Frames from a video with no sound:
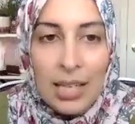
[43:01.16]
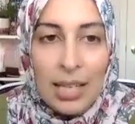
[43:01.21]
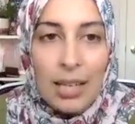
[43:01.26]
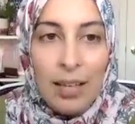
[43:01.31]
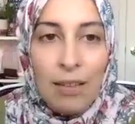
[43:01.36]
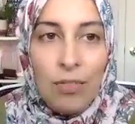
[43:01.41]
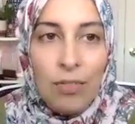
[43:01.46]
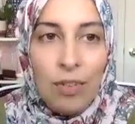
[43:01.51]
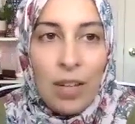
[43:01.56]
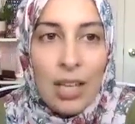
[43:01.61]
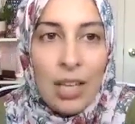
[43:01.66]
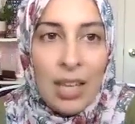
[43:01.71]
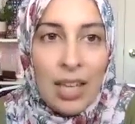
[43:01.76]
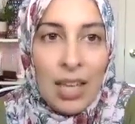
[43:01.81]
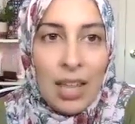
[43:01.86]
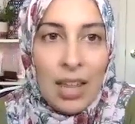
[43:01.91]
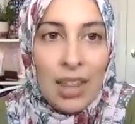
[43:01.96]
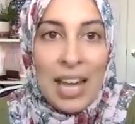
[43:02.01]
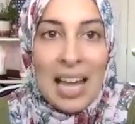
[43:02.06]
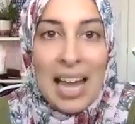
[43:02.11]
if
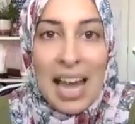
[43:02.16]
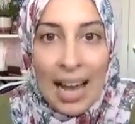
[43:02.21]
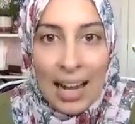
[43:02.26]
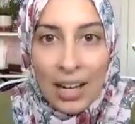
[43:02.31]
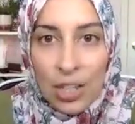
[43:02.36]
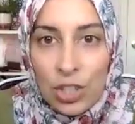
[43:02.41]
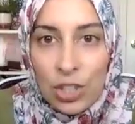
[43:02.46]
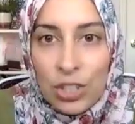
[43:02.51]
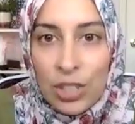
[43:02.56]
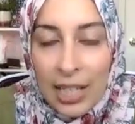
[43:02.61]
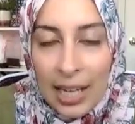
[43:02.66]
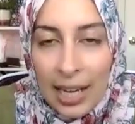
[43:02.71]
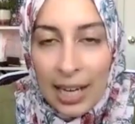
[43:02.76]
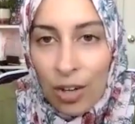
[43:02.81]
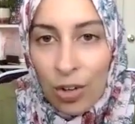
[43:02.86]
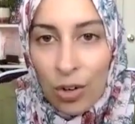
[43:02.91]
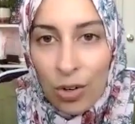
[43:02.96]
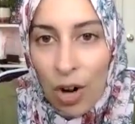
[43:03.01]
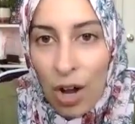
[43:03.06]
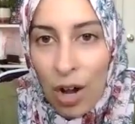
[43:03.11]
they actually
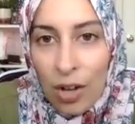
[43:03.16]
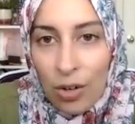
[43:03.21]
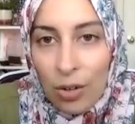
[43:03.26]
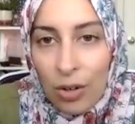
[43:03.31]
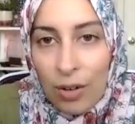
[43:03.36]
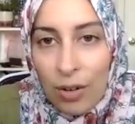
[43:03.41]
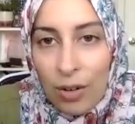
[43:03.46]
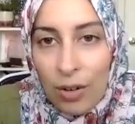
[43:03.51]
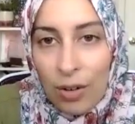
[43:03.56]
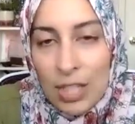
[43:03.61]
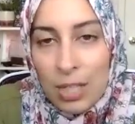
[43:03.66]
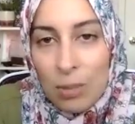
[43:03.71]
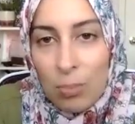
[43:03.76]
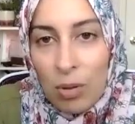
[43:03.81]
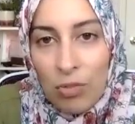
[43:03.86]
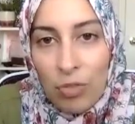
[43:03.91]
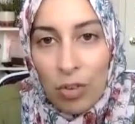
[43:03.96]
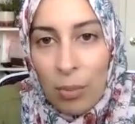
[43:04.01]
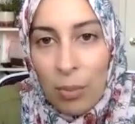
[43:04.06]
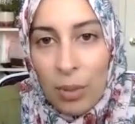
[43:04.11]
care or not, or if it's
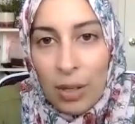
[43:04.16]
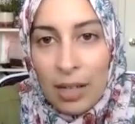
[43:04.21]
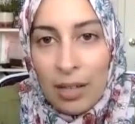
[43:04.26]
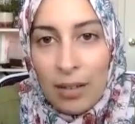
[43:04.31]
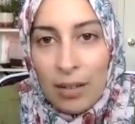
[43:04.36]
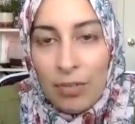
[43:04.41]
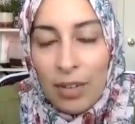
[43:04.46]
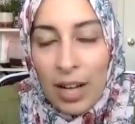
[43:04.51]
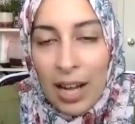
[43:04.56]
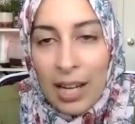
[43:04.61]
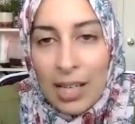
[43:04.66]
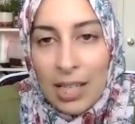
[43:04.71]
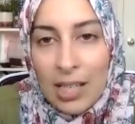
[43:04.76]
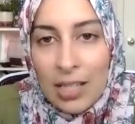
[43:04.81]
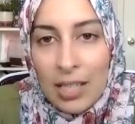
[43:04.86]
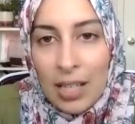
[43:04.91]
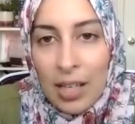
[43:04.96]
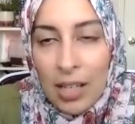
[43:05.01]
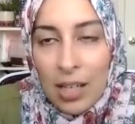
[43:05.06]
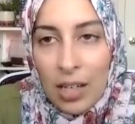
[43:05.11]
performative.
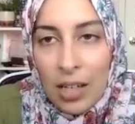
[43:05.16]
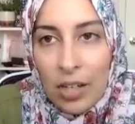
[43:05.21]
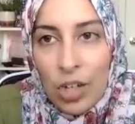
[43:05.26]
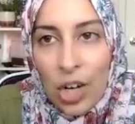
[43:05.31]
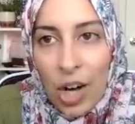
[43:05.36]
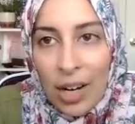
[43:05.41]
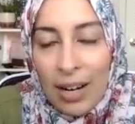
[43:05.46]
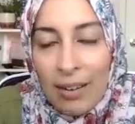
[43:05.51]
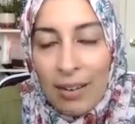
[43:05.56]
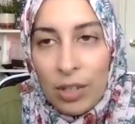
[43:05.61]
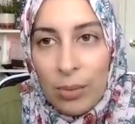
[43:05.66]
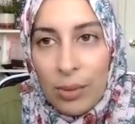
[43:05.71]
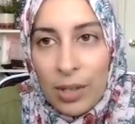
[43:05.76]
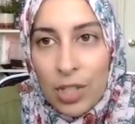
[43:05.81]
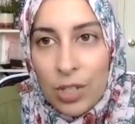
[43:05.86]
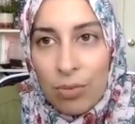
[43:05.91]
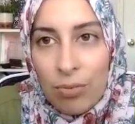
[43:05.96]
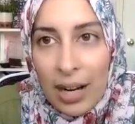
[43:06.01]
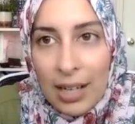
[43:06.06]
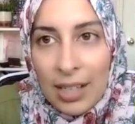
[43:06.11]
And not
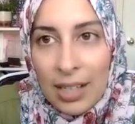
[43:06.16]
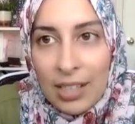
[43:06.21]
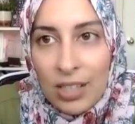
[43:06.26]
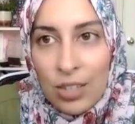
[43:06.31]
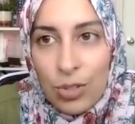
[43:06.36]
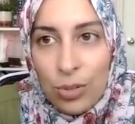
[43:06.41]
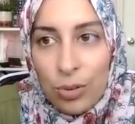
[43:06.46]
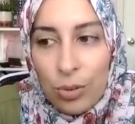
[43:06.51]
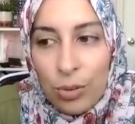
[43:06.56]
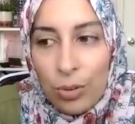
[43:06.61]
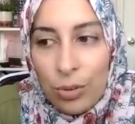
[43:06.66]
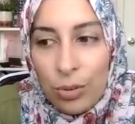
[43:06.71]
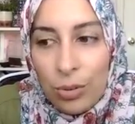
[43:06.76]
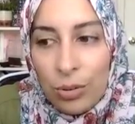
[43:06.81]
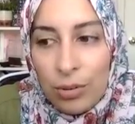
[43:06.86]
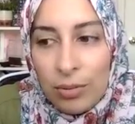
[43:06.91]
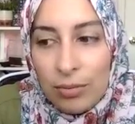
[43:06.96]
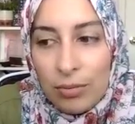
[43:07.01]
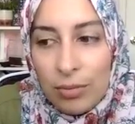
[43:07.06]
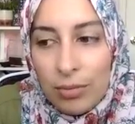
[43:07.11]
everyone's ready
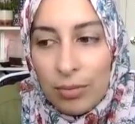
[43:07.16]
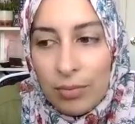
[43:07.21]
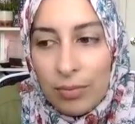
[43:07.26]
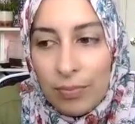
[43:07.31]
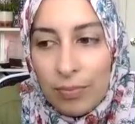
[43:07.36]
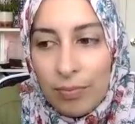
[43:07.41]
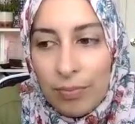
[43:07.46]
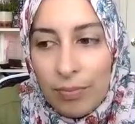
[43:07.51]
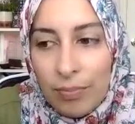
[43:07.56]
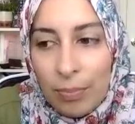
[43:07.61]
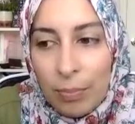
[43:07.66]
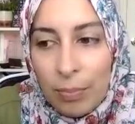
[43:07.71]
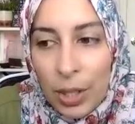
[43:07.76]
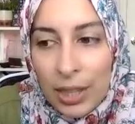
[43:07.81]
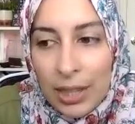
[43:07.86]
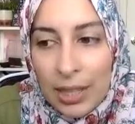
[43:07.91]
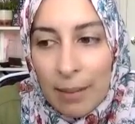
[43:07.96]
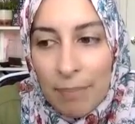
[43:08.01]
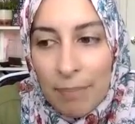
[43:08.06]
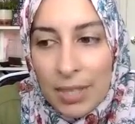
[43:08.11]
to
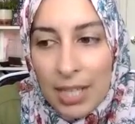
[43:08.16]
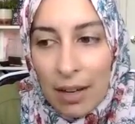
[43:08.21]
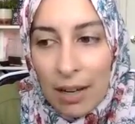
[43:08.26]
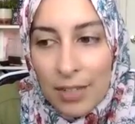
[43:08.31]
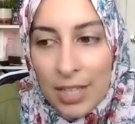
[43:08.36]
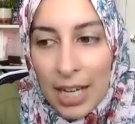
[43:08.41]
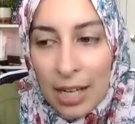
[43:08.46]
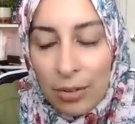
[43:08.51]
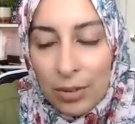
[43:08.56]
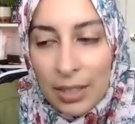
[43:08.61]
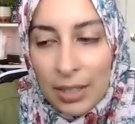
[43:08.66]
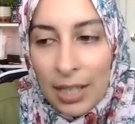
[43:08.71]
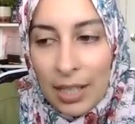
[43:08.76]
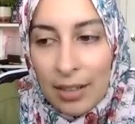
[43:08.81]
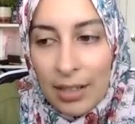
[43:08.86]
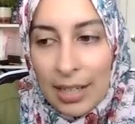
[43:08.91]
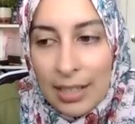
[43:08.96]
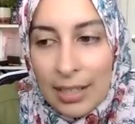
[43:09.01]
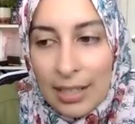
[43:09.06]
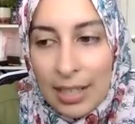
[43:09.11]
put themselves out
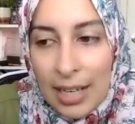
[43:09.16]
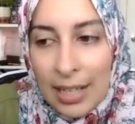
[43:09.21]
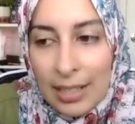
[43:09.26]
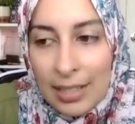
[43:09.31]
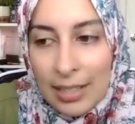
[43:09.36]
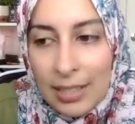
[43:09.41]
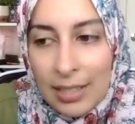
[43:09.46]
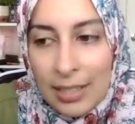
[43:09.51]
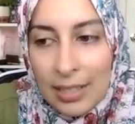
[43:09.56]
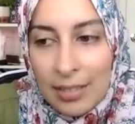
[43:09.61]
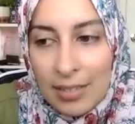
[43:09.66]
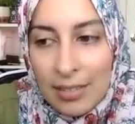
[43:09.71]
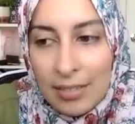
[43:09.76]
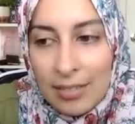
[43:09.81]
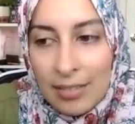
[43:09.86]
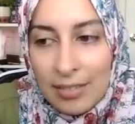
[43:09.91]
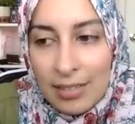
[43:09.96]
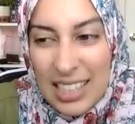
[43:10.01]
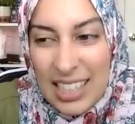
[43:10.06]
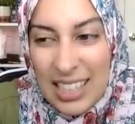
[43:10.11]
there and
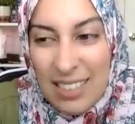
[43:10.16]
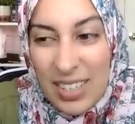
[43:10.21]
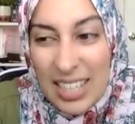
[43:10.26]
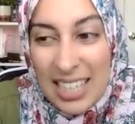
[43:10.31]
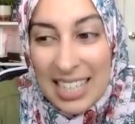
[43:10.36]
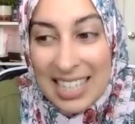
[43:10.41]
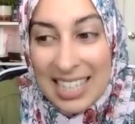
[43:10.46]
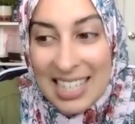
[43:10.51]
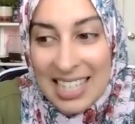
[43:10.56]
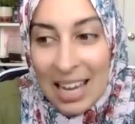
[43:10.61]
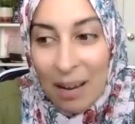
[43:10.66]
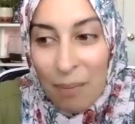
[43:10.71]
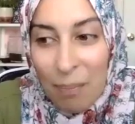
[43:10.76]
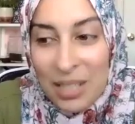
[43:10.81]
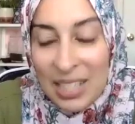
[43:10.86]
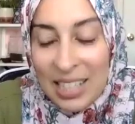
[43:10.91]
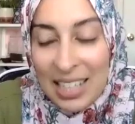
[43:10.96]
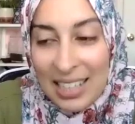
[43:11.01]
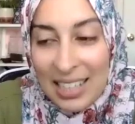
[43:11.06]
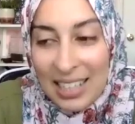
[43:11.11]
even
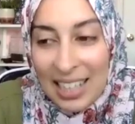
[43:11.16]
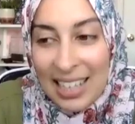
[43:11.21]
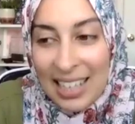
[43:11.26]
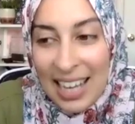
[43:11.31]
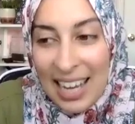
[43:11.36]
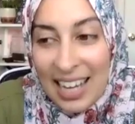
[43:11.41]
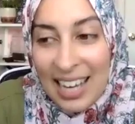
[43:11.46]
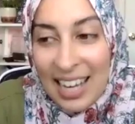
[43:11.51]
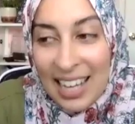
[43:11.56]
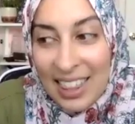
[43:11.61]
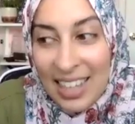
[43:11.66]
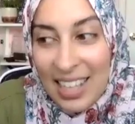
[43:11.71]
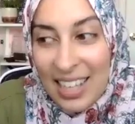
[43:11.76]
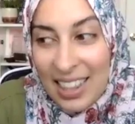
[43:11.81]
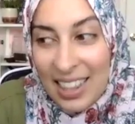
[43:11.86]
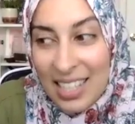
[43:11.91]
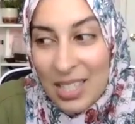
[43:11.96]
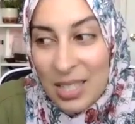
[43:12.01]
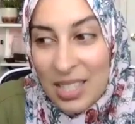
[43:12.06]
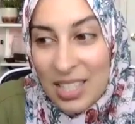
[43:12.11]
accept that, like, hey, I
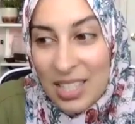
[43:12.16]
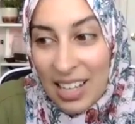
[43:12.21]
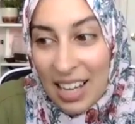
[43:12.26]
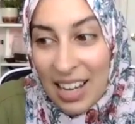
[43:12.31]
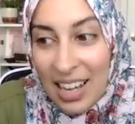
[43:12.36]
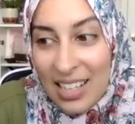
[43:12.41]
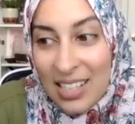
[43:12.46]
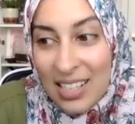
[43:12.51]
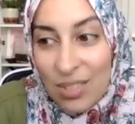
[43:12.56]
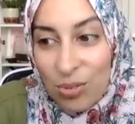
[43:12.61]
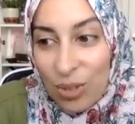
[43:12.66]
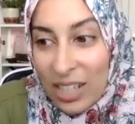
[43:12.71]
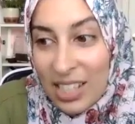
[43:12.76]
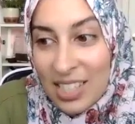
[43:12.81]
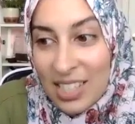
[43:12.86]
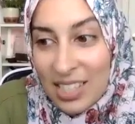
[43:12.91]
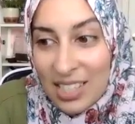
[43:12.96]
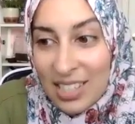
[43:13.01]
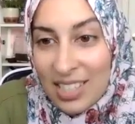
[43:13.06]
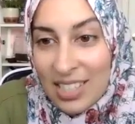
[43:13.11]
think this guy is
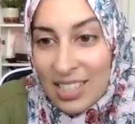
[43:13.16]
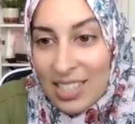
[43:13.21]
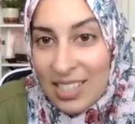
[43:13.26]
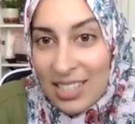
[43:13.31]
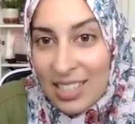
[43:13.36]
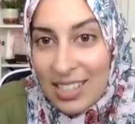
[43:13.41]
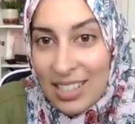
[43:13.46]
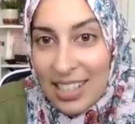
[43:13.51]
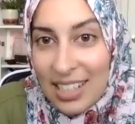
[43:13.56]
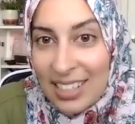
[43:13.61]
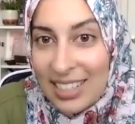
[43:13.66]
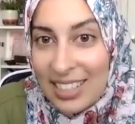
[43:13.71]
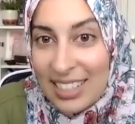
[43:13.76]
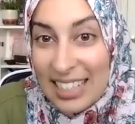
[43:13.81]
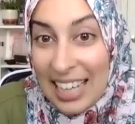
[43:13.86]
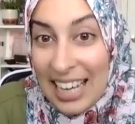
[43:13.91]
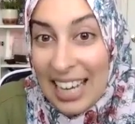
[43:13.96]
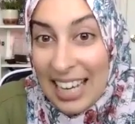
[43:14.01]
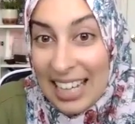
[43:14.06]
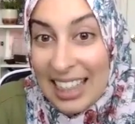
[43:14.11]
racist. Like,
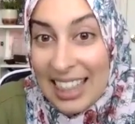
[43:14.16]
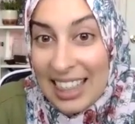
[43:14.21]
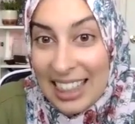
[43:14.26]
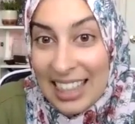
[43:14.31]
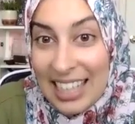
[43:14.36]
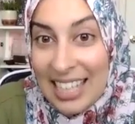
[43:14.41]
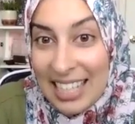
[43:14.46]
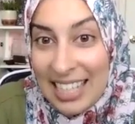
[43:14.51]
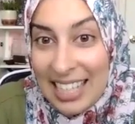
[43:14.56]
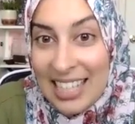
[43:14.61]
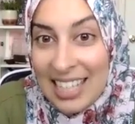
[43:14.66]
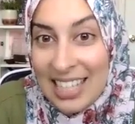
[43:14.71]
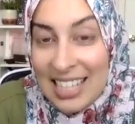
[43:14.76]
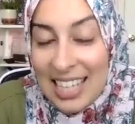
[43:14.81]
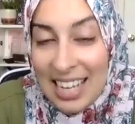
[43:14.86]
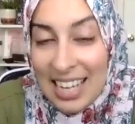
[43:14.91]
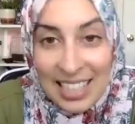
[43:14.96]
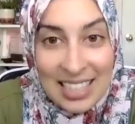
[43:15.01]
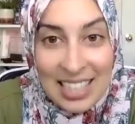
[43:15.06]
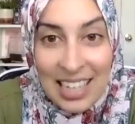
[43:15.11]
I think he's
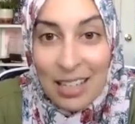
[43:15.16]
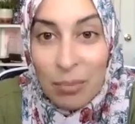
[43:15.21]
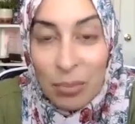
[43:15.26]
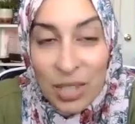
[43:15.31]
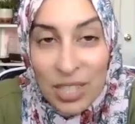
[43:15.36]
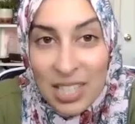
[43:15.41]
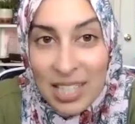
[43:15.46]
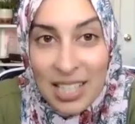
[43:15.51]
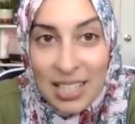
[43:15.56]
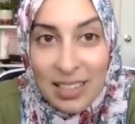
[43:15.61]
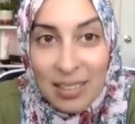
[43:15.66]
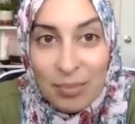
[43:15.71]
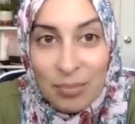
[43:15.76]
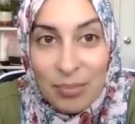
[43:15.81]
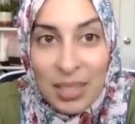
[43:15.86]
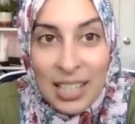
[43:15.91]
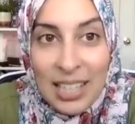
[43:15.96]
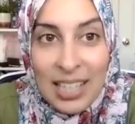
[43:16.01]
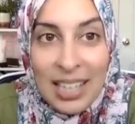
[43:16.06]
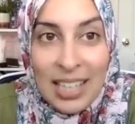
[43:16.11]
anti-Muslim.